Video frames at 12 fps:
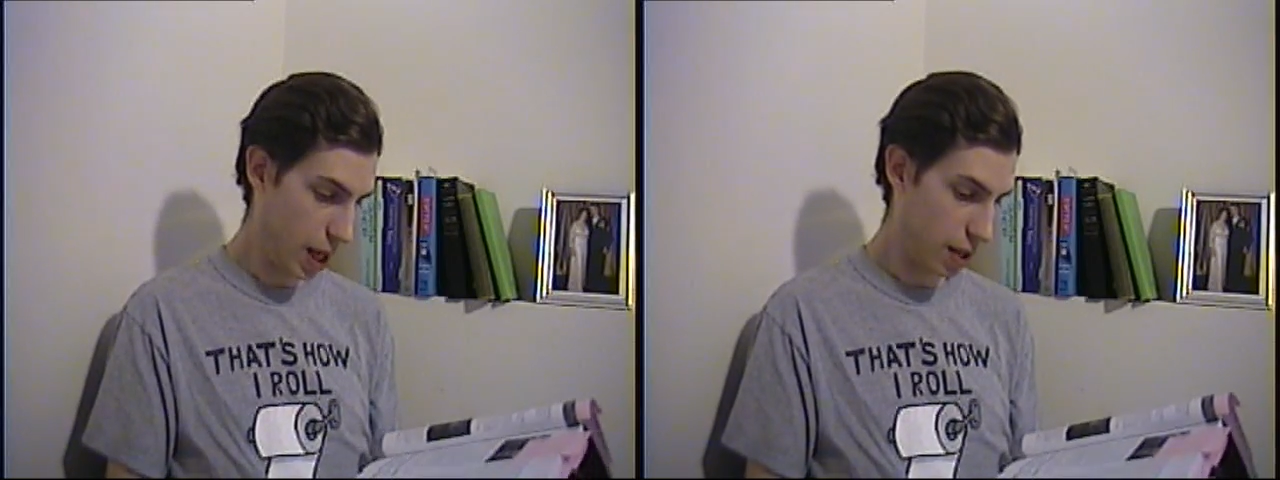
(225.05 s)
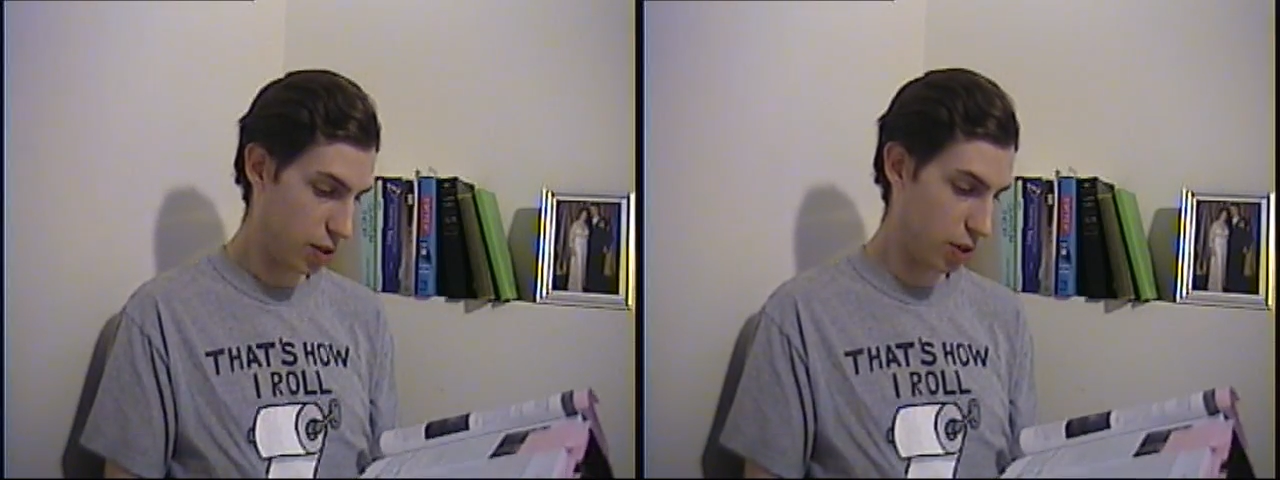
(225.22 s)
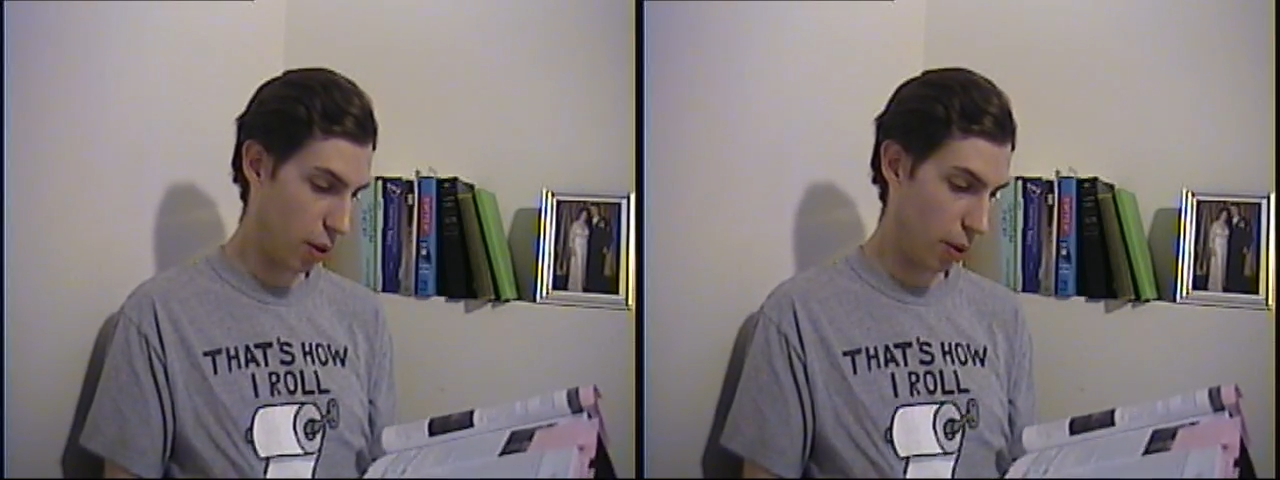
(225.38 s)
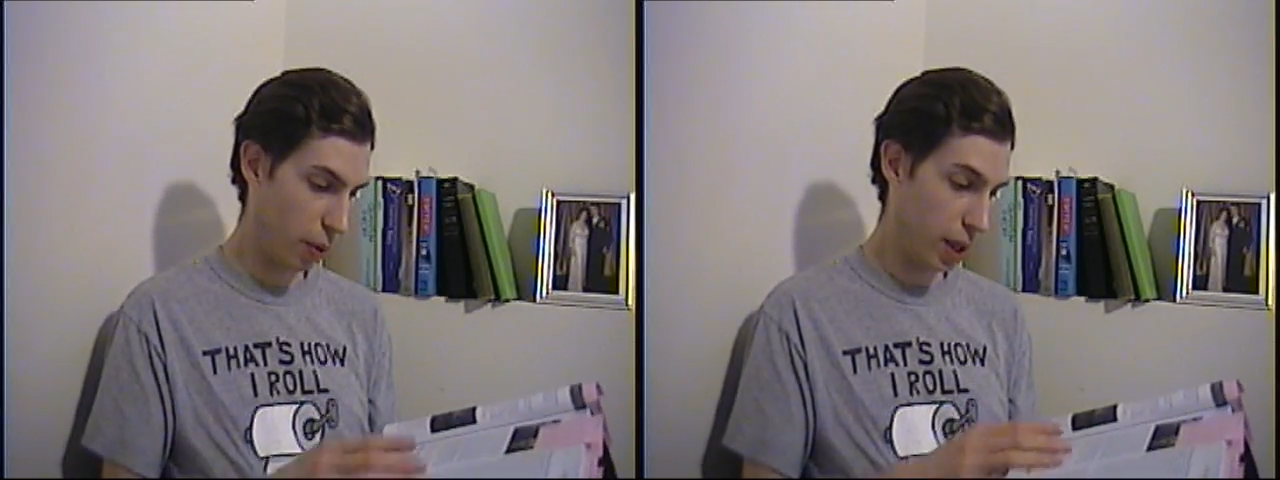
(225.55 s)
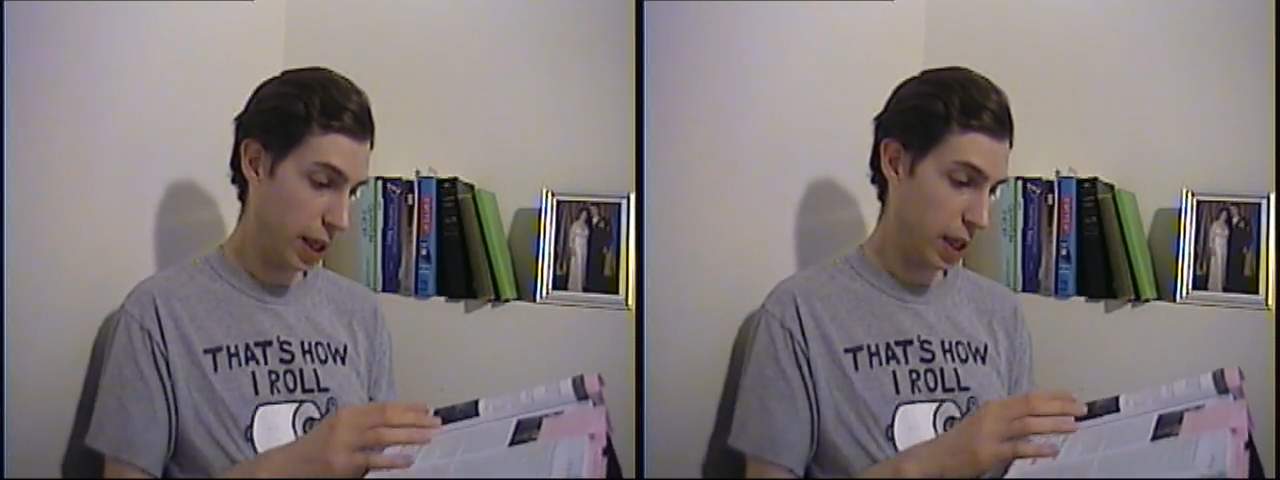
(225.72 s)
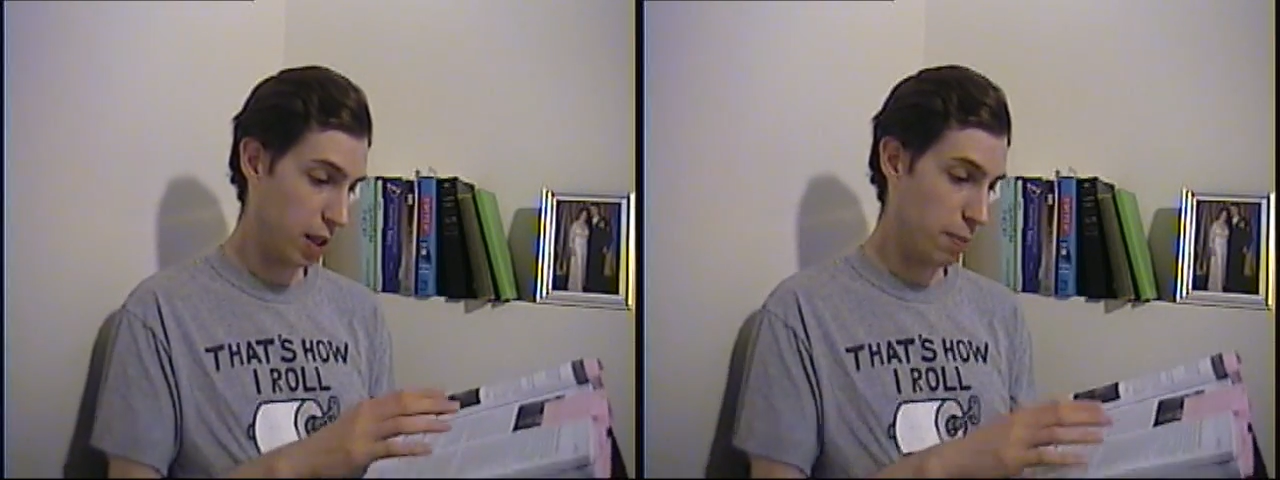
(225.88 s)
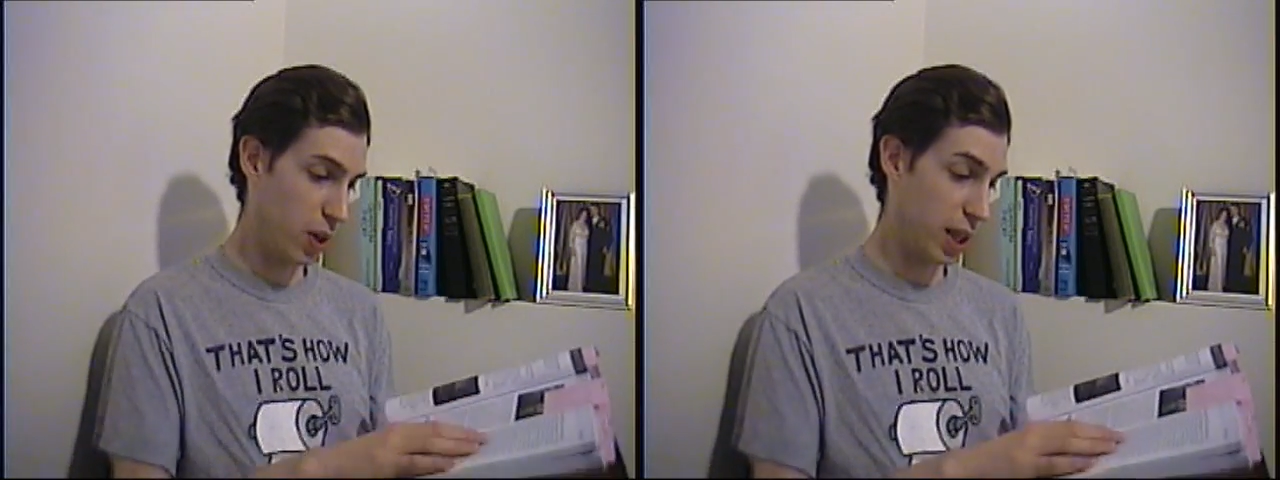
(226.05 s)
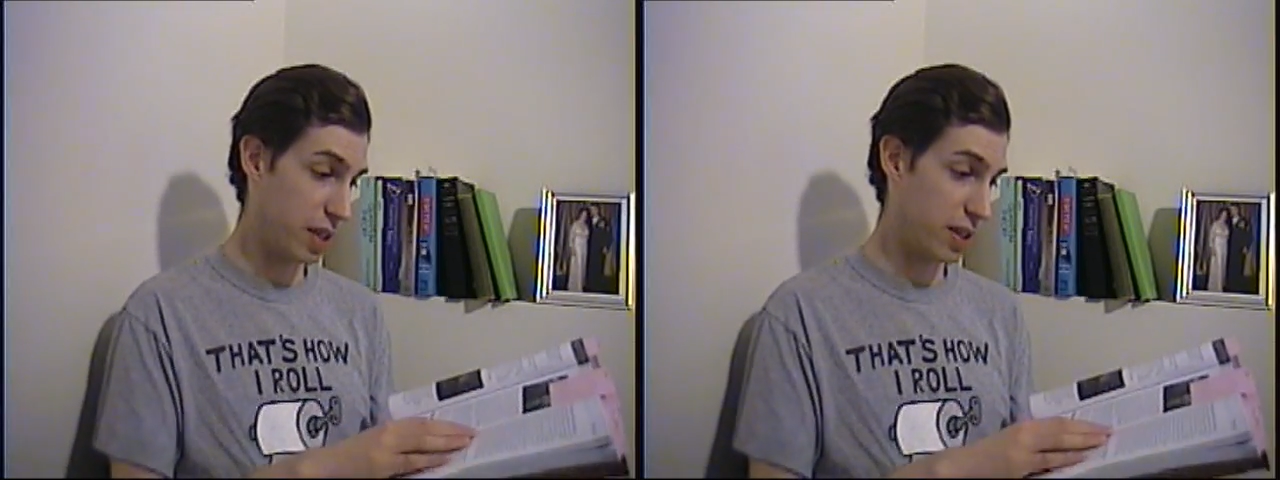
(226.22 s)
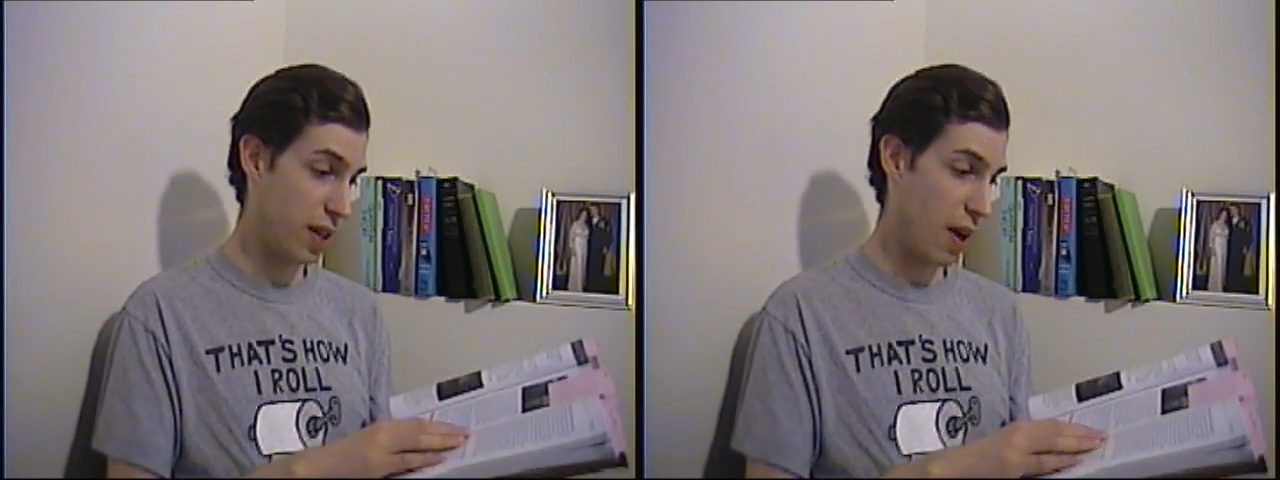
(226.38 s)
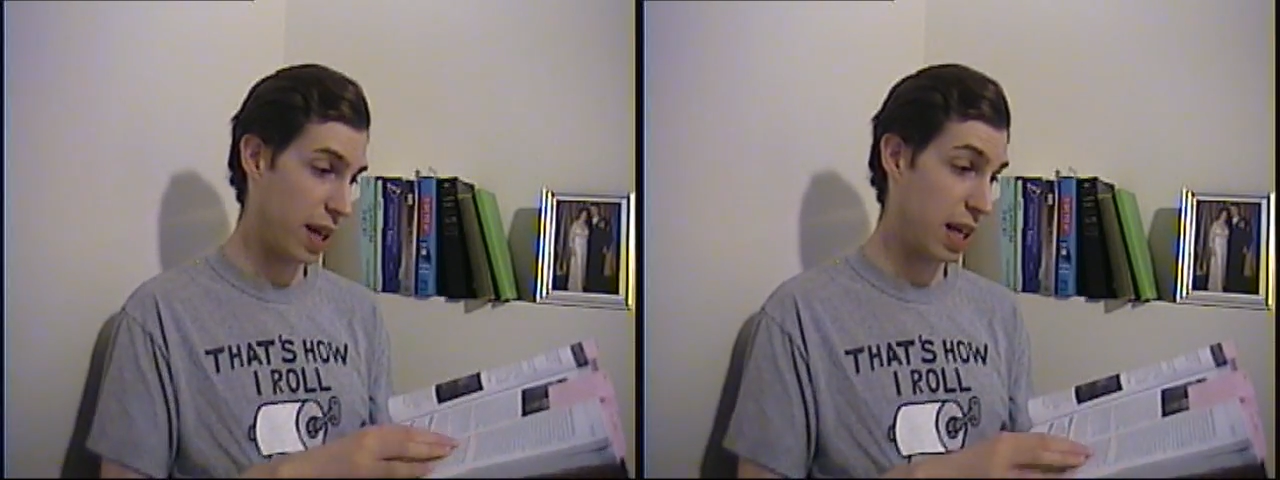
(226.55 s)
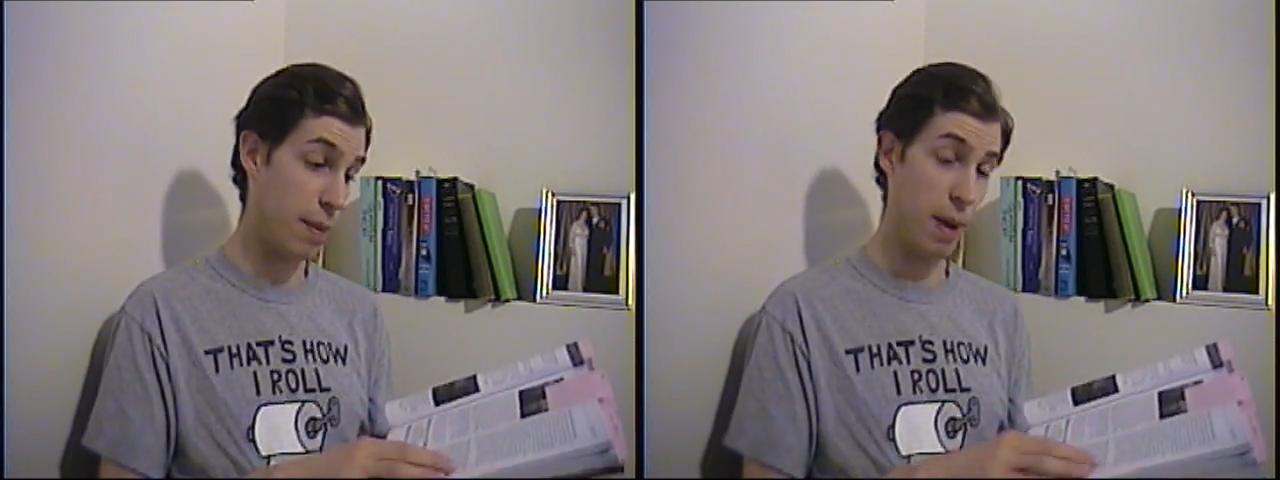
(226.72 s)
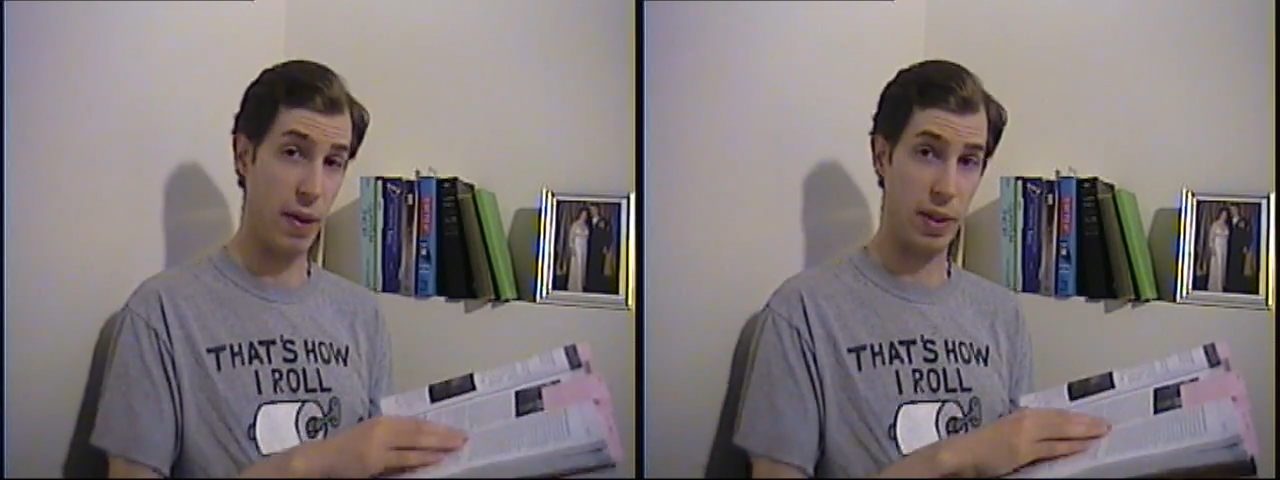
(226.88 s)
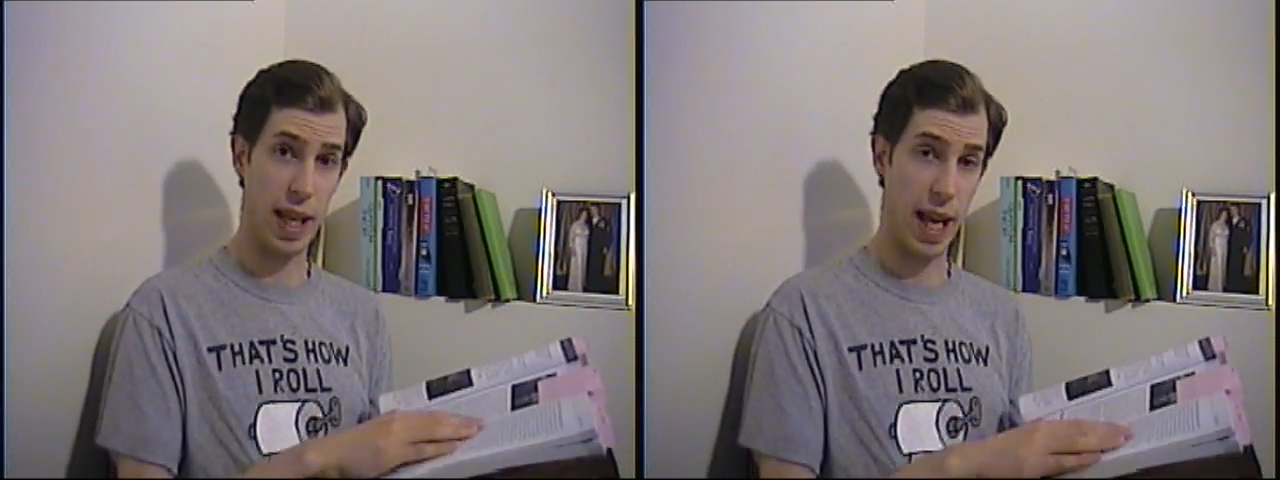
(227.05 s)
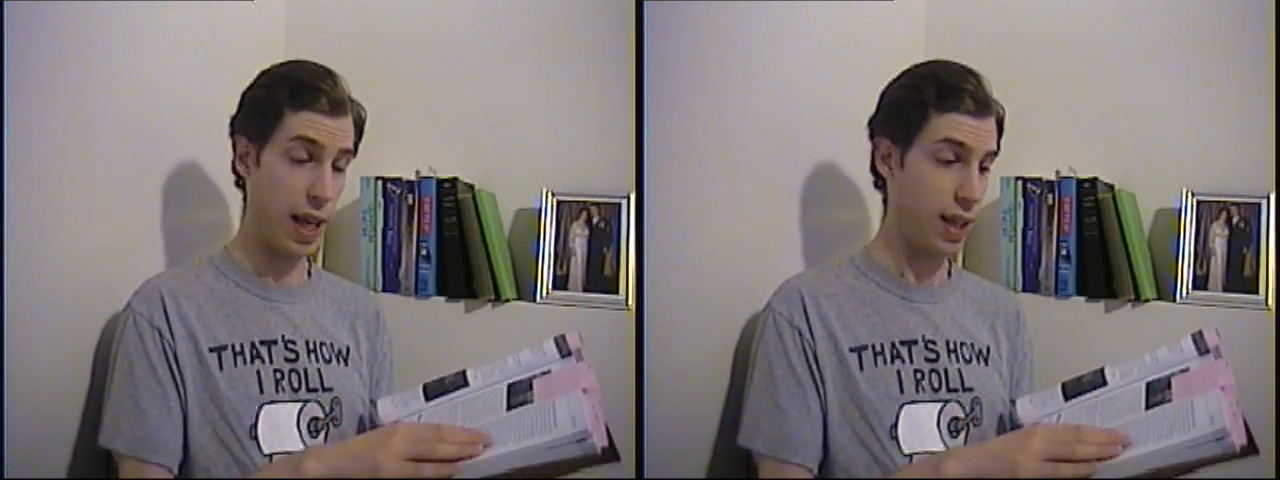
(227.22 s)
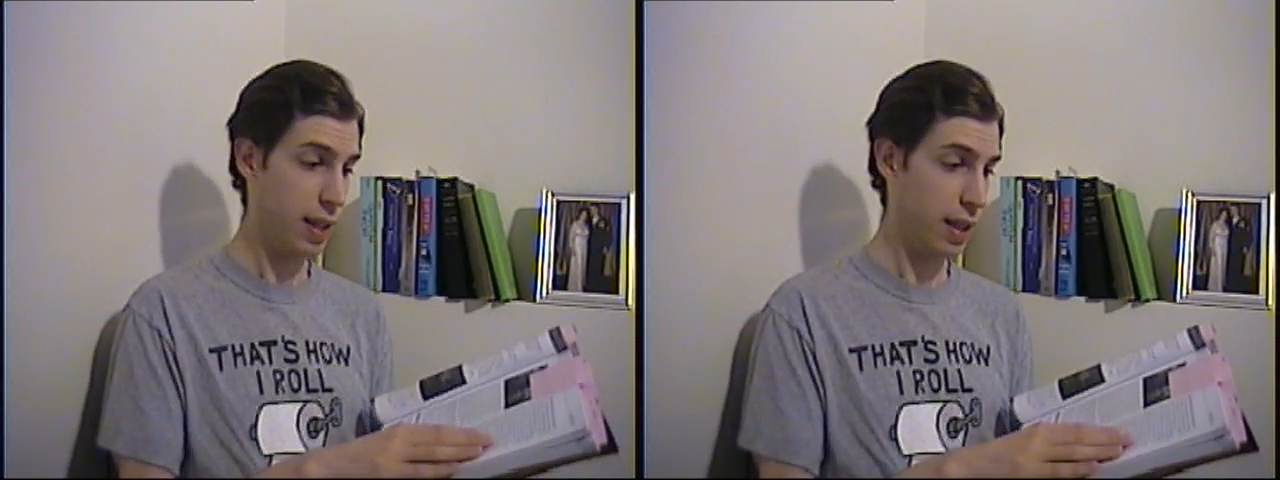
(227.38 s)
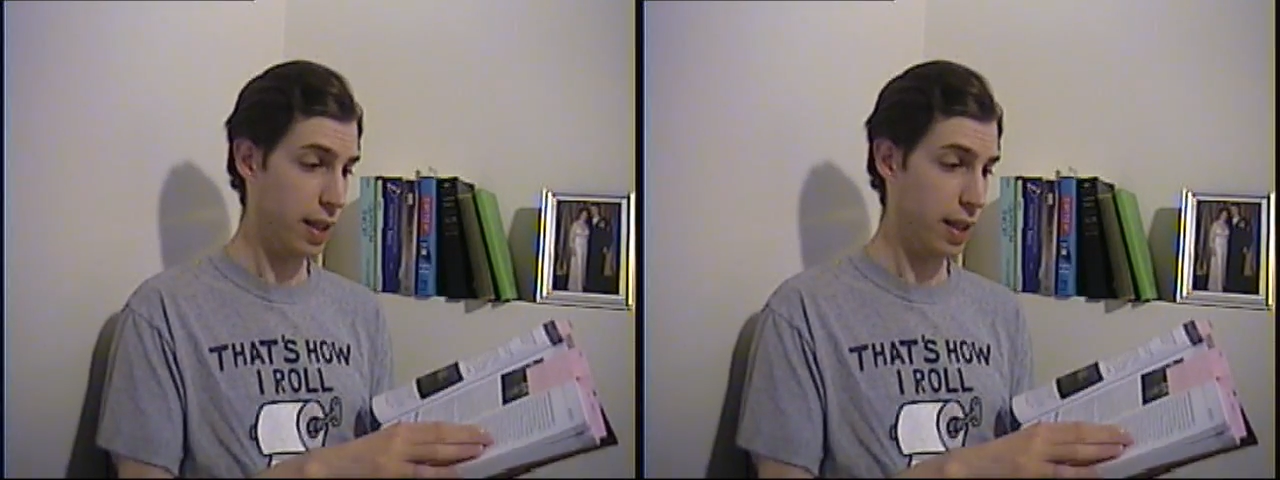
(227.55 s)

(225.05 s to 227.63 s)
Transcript: So the book is talking about that,